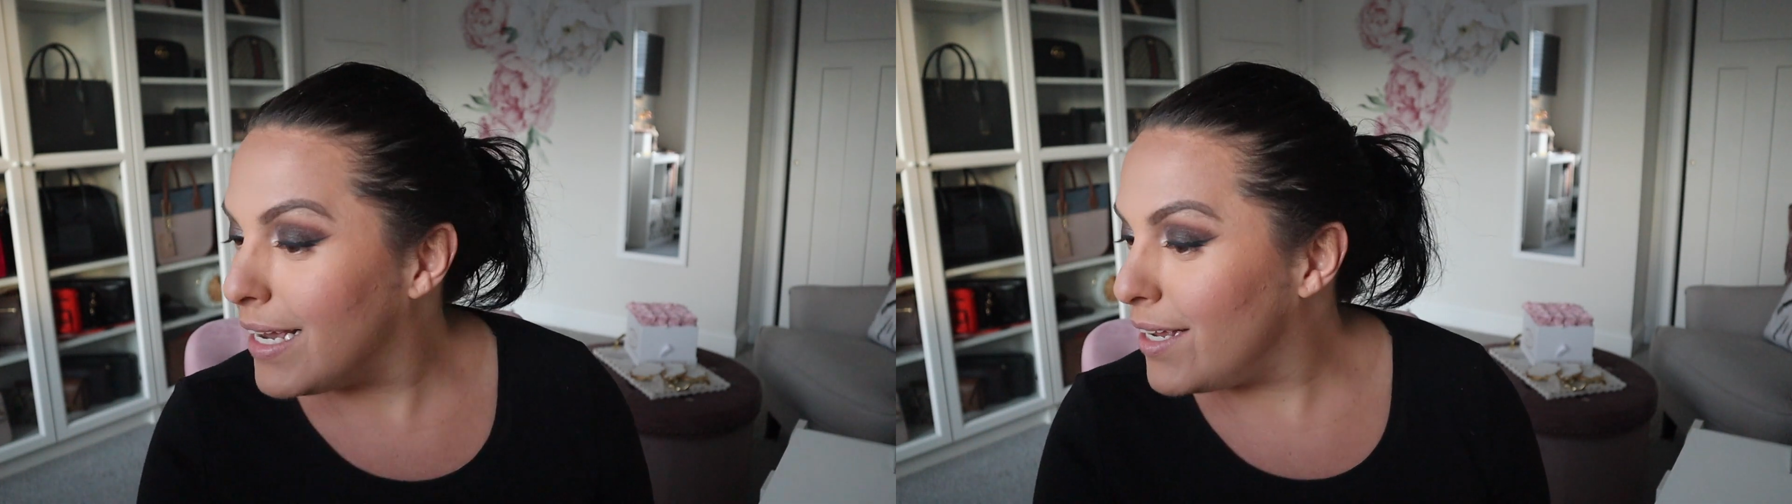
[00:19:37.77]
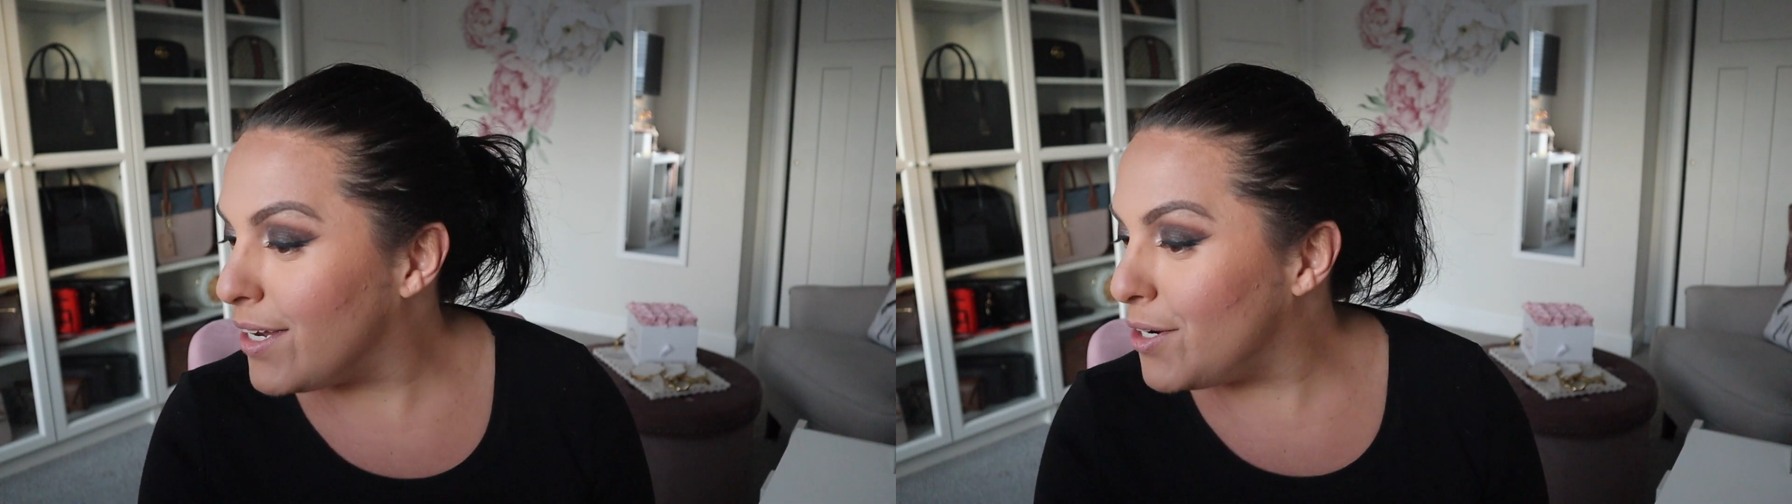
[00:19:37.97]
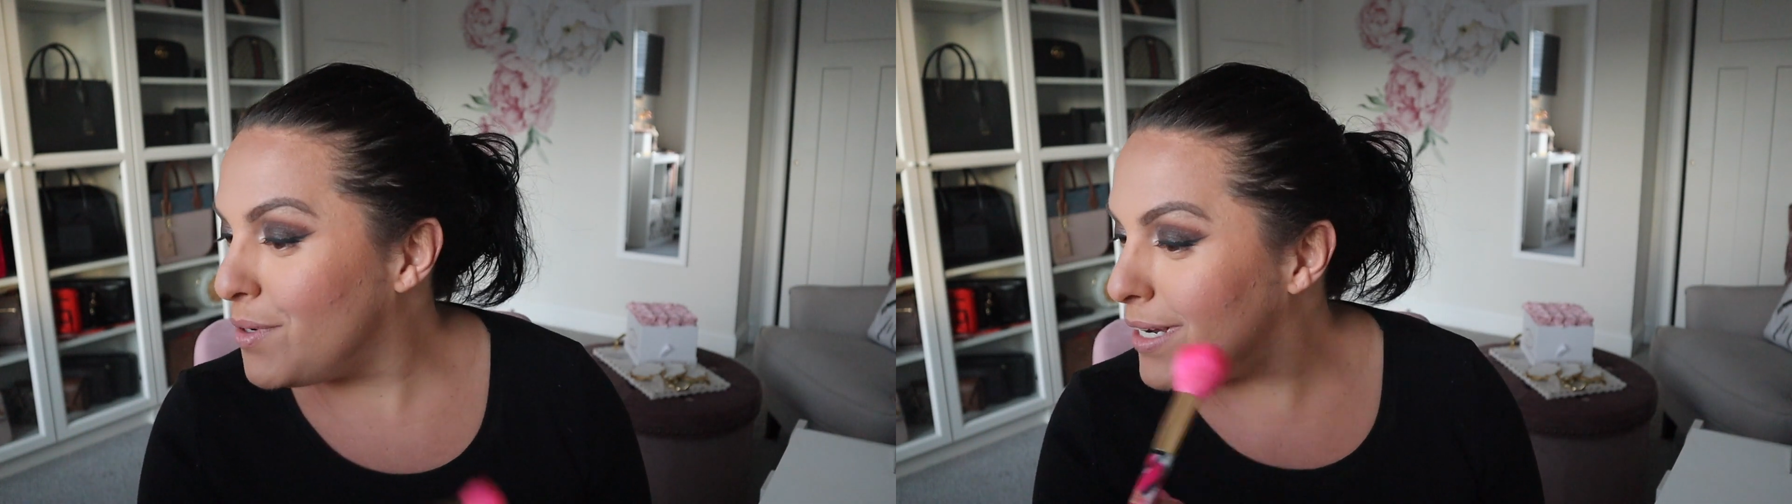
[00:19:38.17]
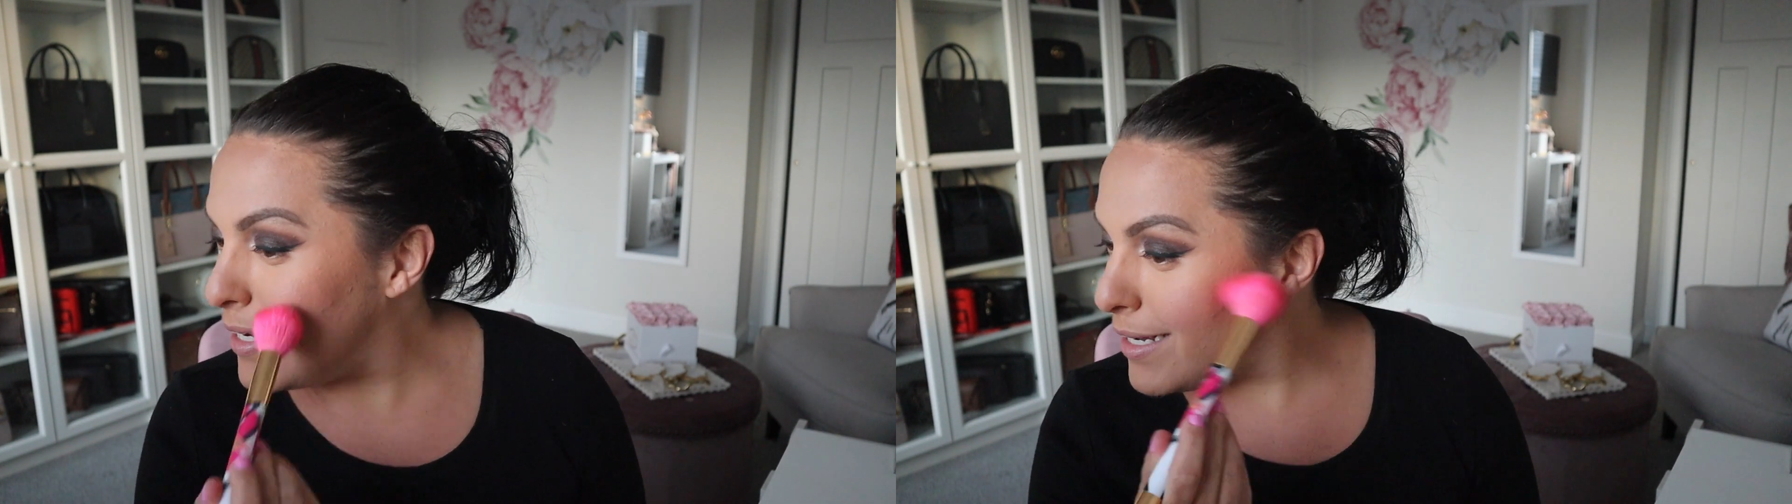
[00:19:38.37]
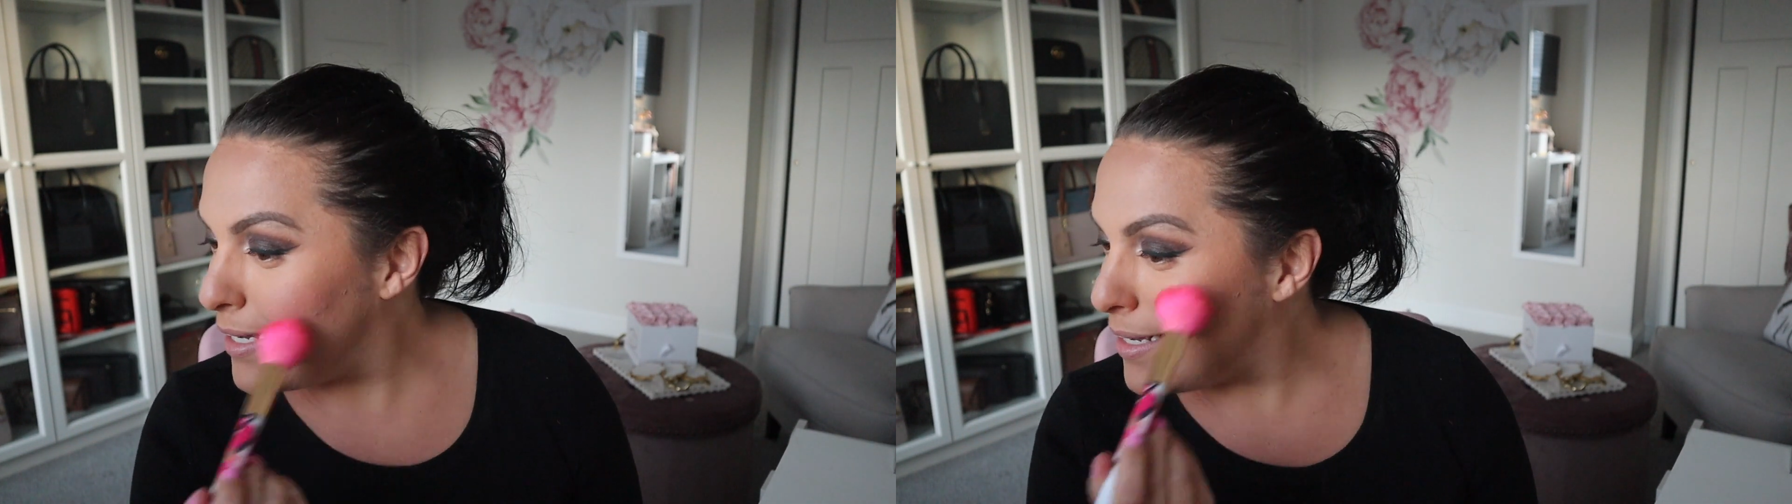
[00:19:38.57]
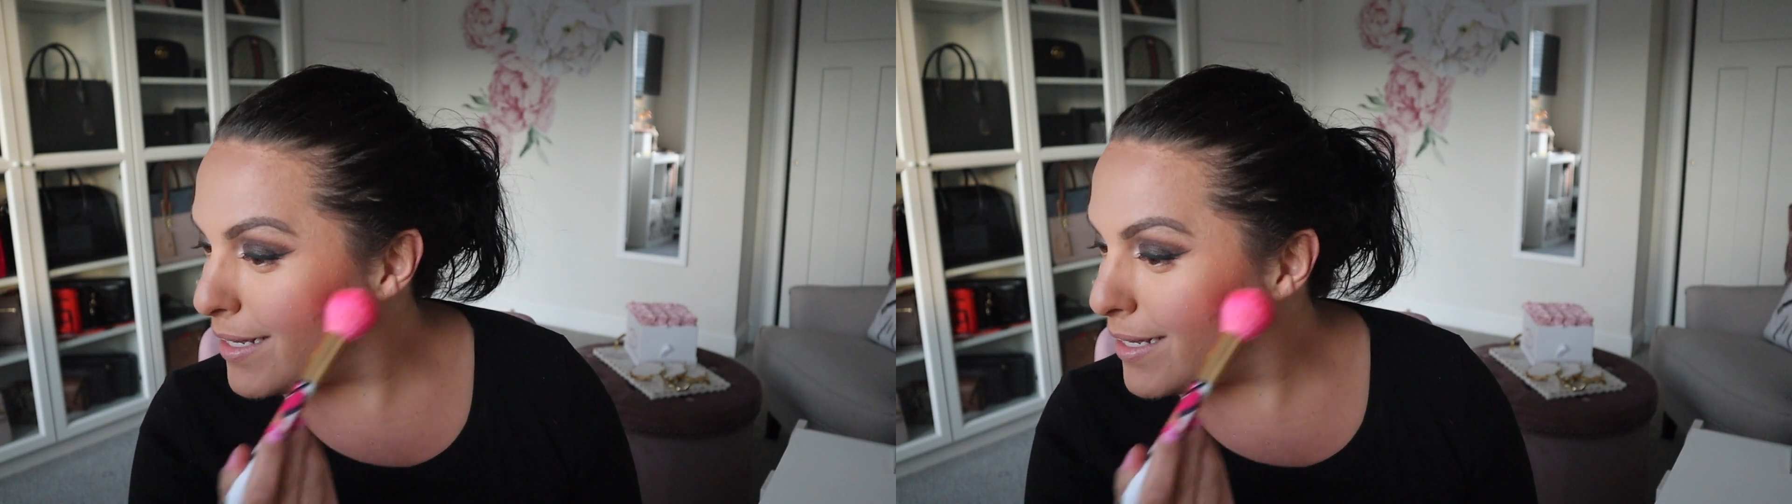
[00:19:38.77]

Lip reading: You're gonna wanna